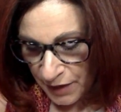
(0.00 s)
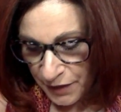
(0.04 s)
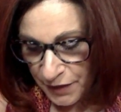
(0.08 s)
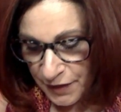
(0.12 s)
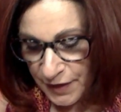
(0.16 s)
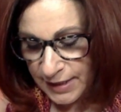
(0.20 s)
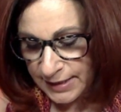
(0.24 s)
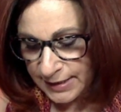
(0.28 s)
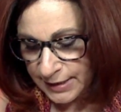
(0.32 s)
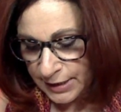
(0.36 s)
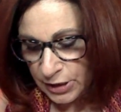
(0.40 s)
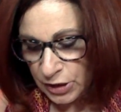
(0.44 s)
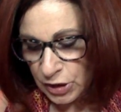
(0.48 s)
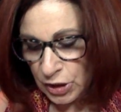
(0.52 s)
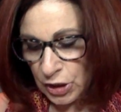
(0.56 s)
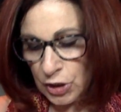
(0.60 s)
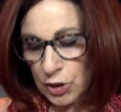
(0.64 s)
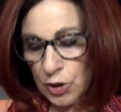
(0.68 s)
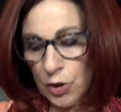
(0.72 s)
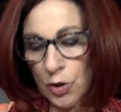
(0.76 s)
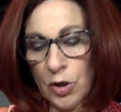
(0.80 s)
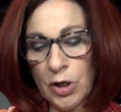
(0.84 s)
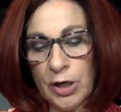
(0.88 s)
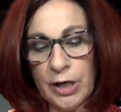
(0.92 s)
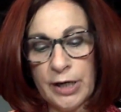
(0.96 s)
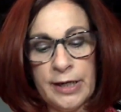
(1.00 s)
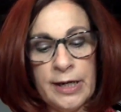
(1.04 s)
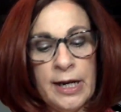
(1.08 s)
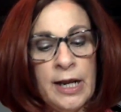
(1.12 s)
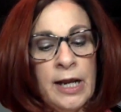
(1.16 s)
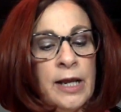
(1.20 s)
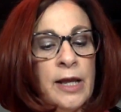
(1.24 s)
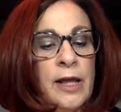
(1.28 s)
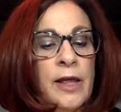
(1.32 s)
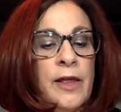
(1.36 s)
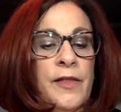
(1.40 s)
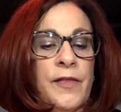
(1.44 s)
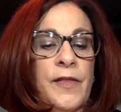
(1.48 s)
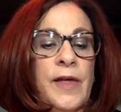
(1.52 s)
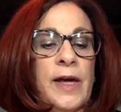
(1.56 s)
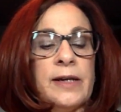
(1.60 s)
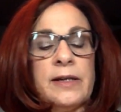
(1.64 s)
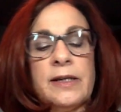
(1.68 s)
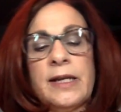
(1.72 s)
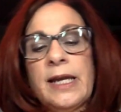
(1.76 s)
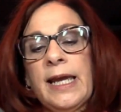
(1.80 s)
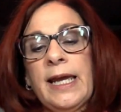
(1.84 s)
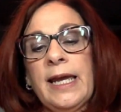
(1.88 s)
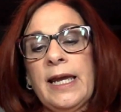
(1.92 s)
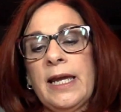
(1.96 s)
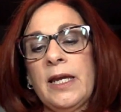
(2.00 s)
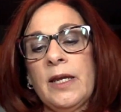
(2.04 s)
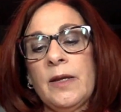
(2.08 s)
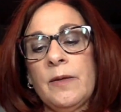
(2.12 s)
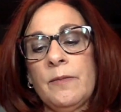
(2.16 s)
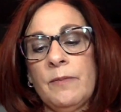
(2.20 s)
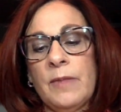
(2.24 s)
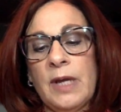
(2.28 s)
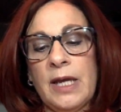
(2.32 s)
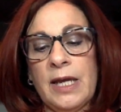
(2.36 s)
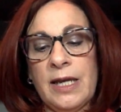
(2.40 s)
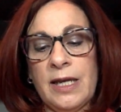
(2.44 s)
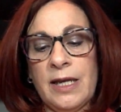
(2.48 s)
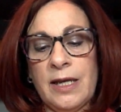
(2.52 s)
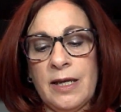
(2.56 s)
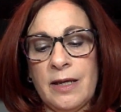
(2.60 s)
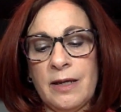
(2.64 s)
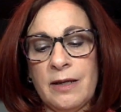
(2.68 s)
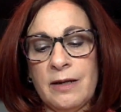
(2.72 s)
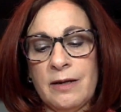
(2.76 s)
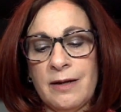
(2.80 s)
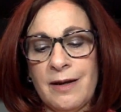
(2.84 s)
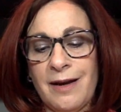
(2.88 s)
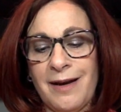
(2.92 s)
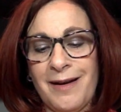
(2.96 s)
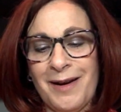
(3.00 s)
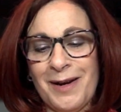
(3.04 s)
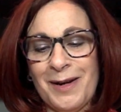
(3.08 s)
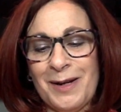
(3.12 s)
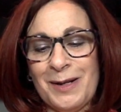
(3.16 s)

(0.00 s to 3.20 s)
This is the yarn that came in